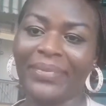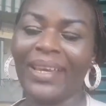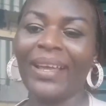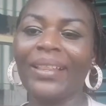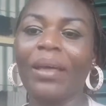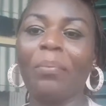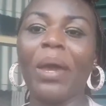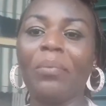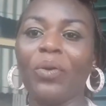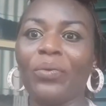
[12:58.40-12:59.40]
The
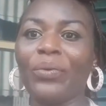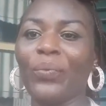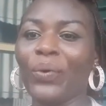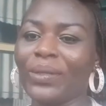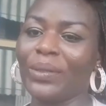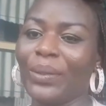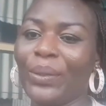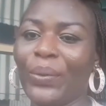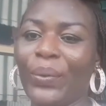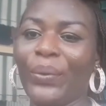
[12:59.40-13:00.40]
memory was low.
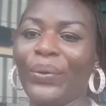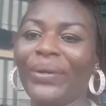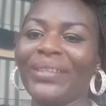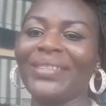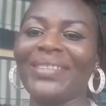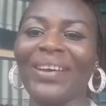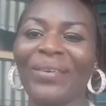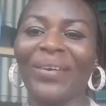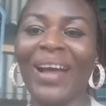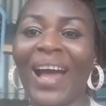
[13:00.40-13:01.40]
So
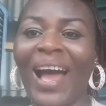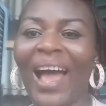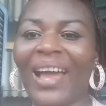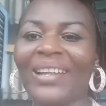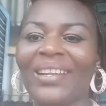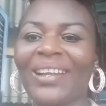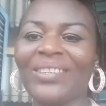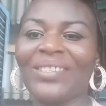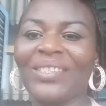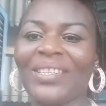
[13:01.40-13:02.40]
I
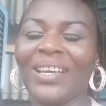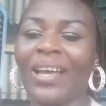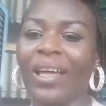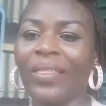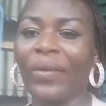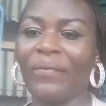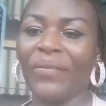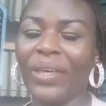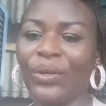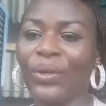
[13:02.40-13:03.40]
lost the
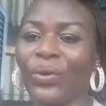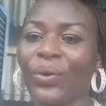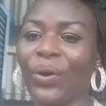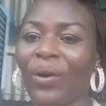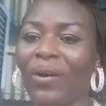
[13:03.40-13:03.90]
video of